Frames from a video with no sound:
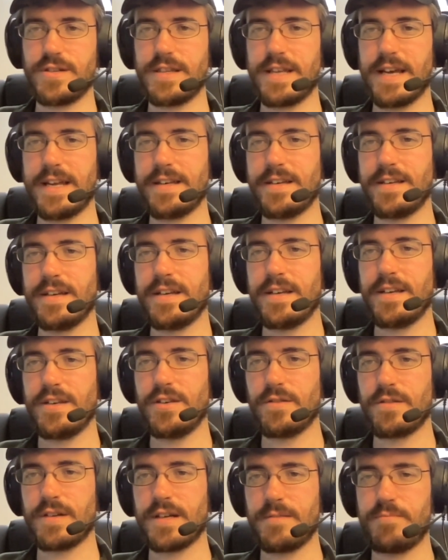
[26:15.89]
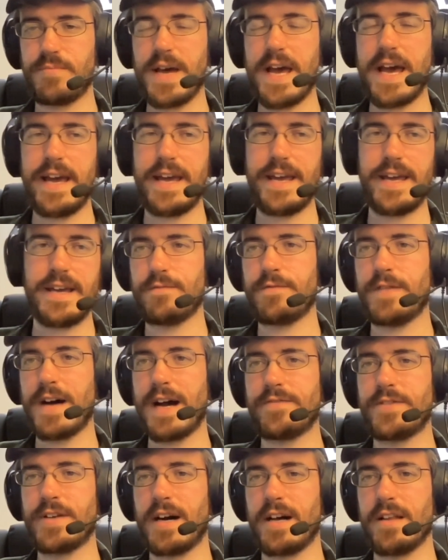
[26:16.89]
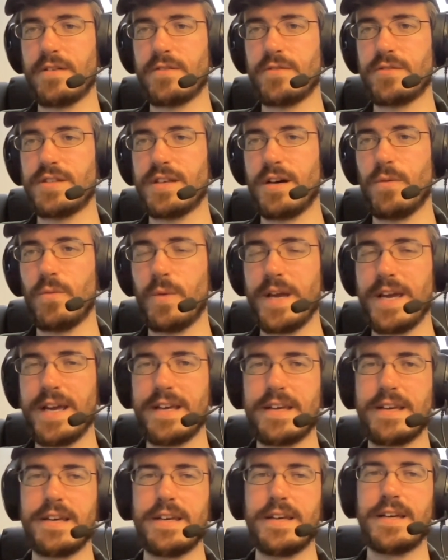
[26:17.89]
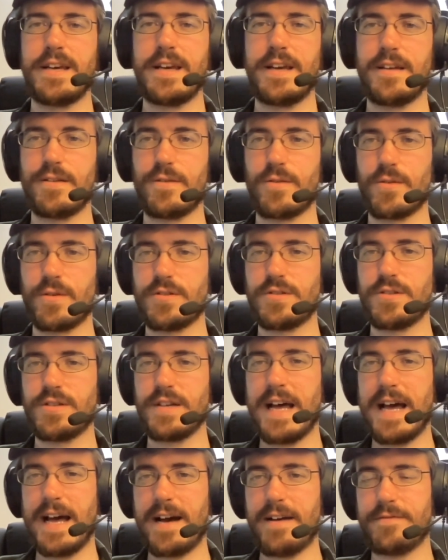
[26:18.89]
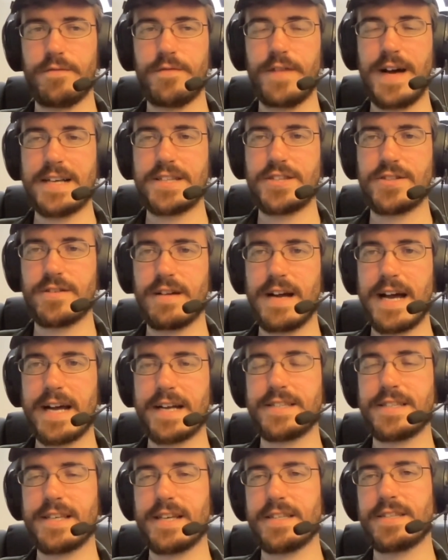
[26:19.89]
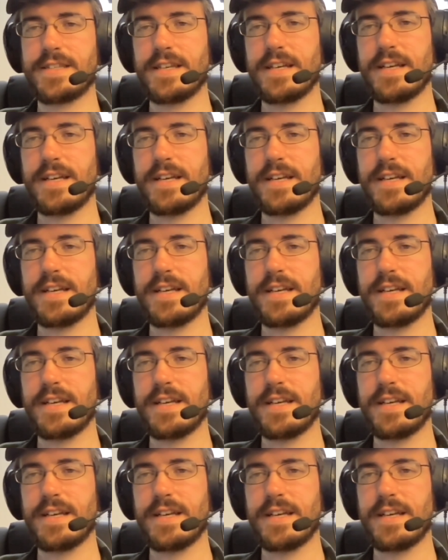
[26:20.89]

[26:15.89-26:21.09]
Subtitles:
then you can pay $5 a week in order to have faster access.